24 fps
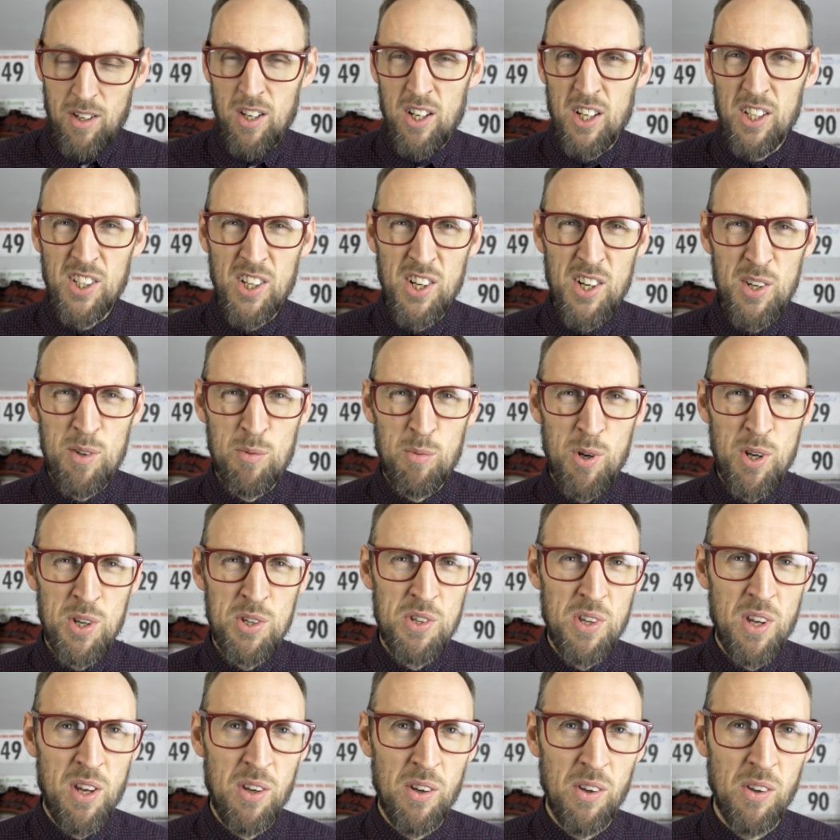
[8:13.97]
I kind of
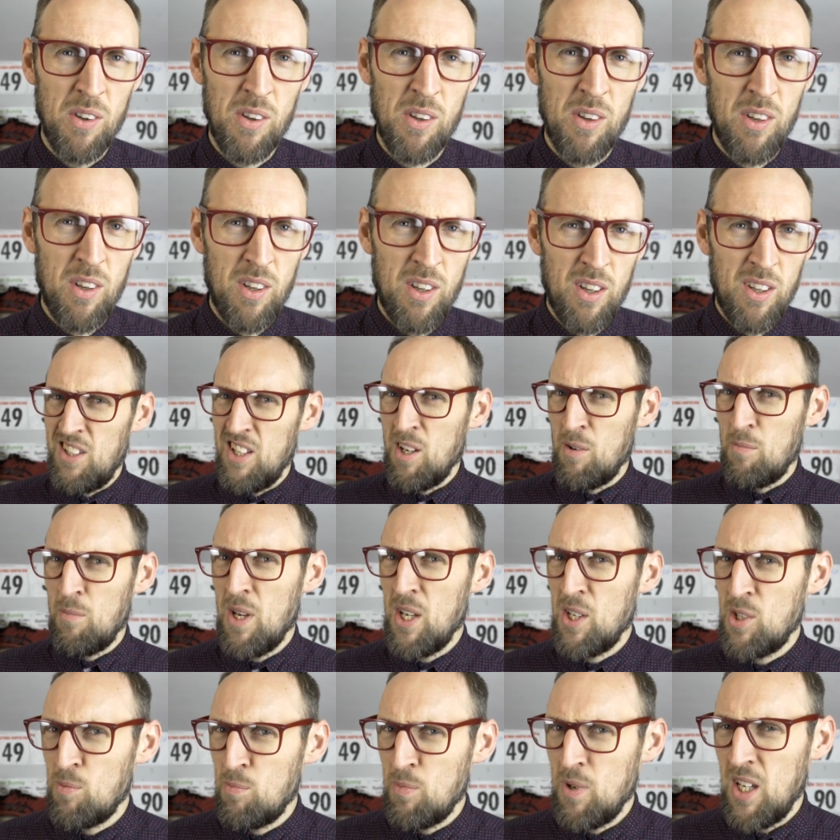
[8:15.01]
was though. I think it
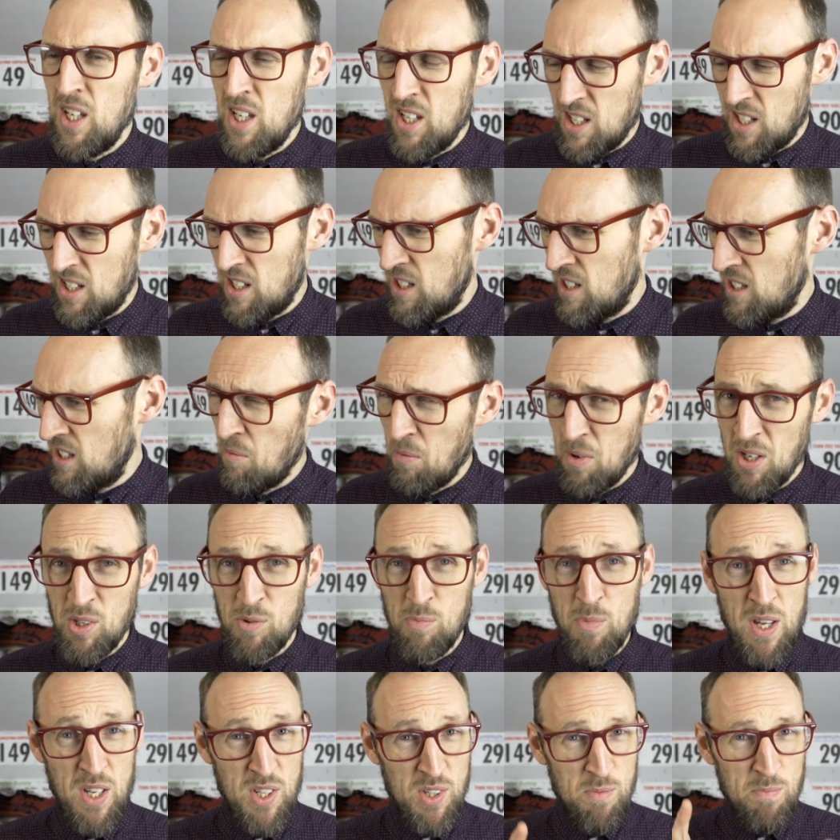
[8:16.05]
makes me a
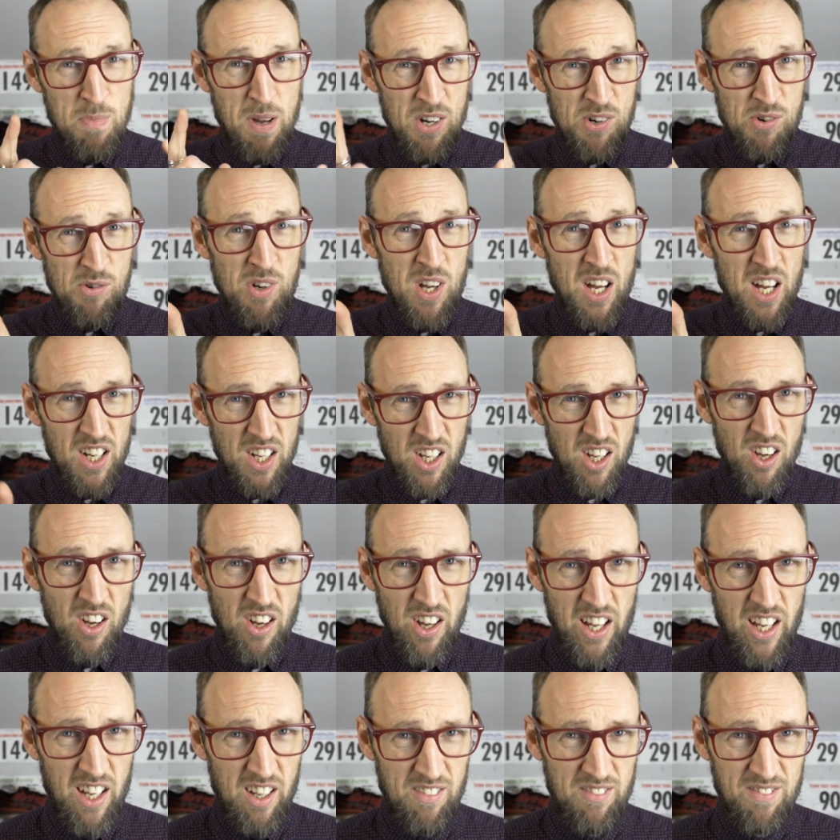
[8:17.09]
special kind of
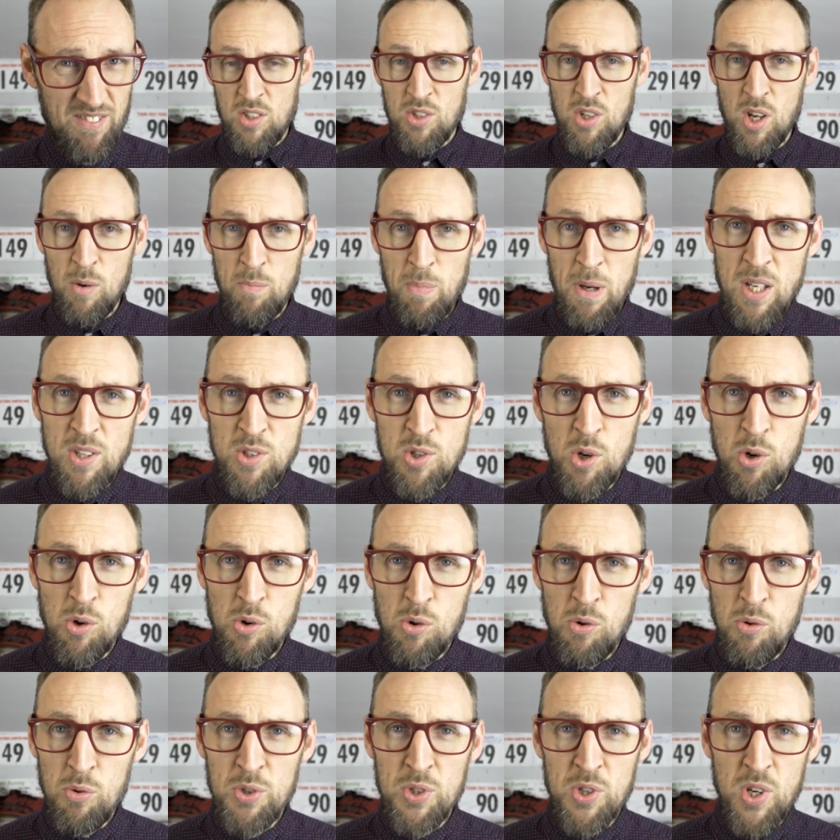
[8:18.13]
guy. So being
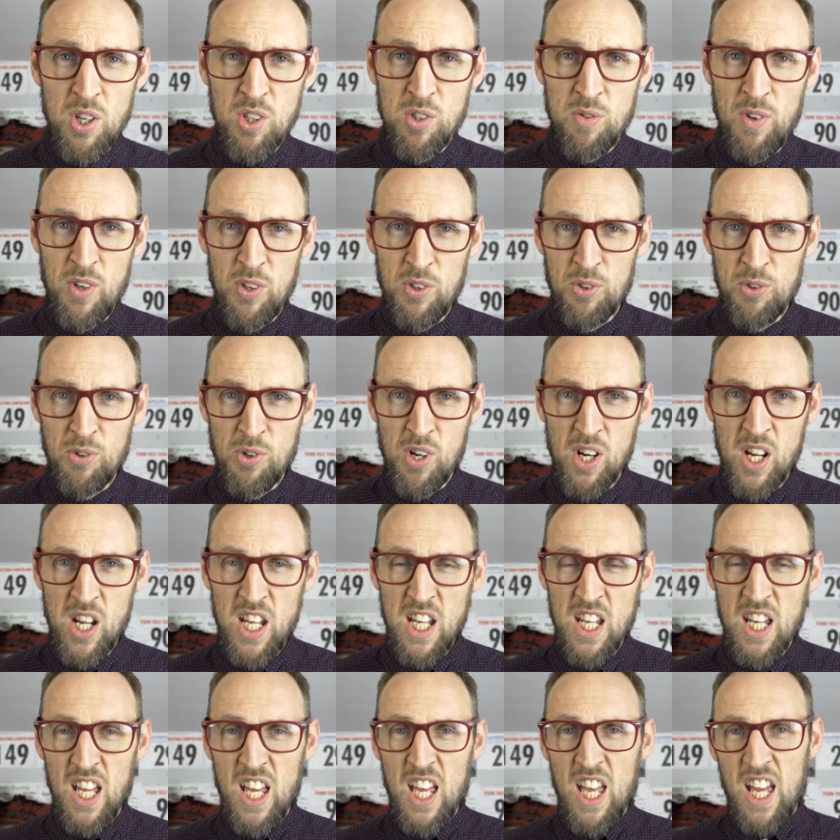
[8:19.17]
tall,
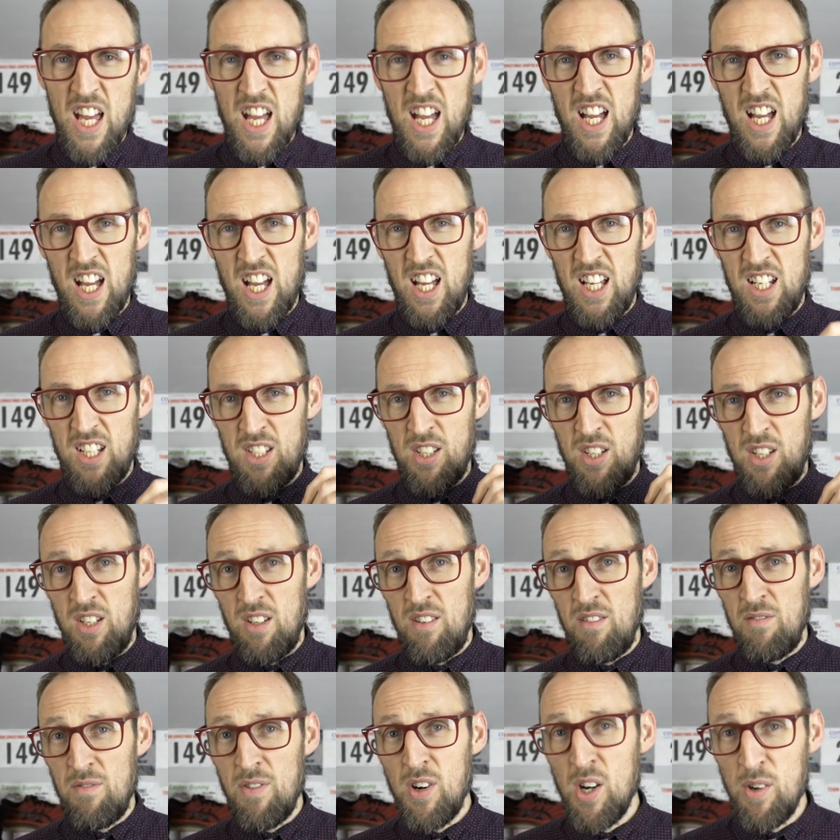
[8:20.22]
6'3", and
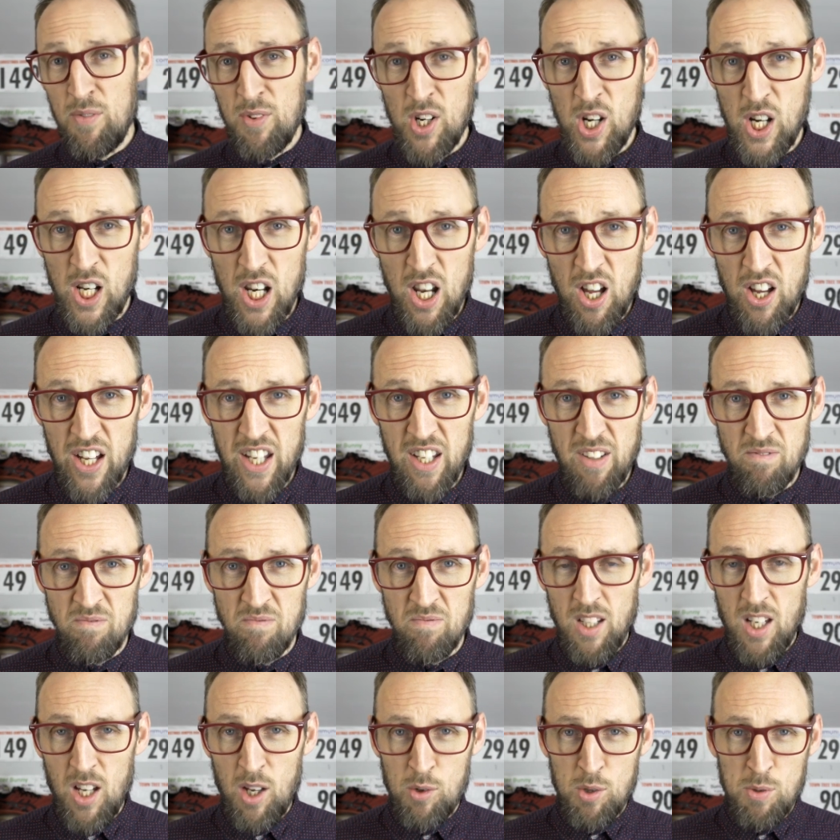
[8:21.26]
very, very light,
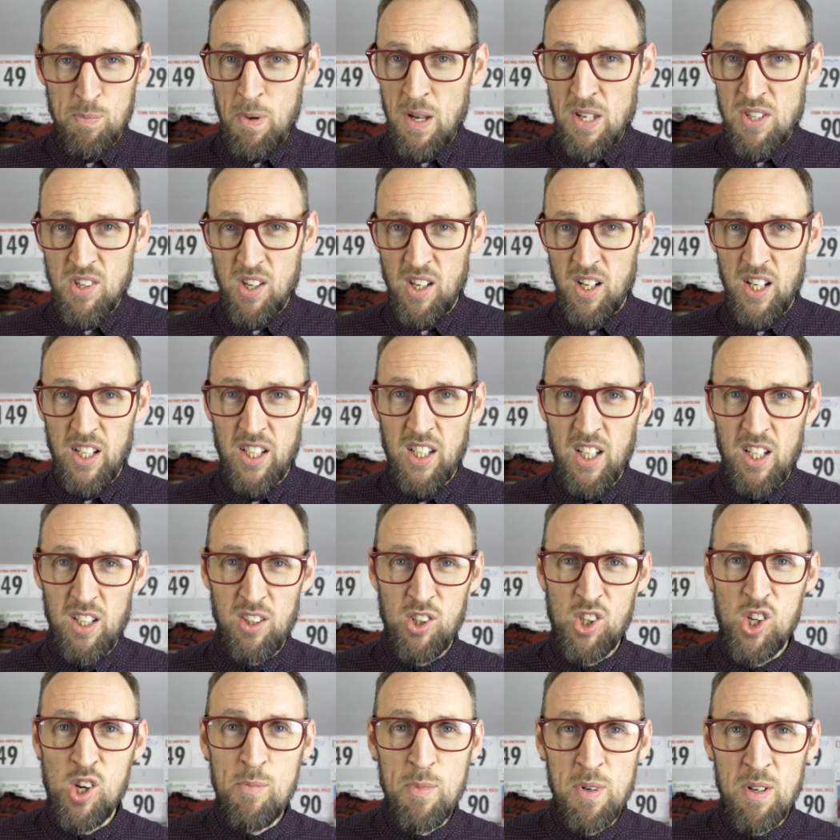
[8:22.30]
I was basically like a
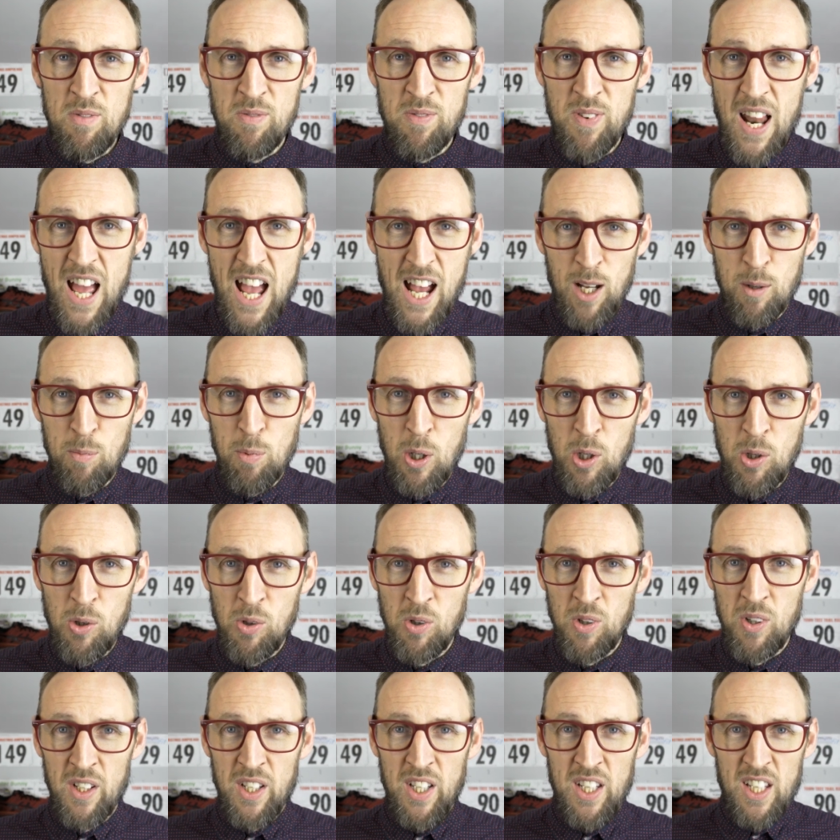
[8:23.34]
human
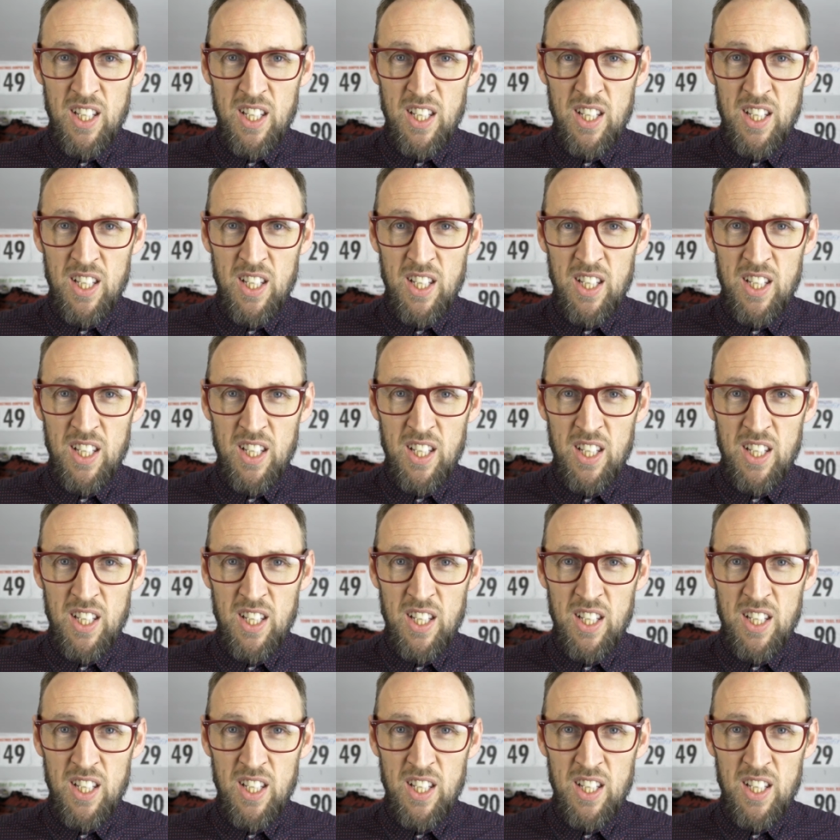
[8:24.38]
flagpole.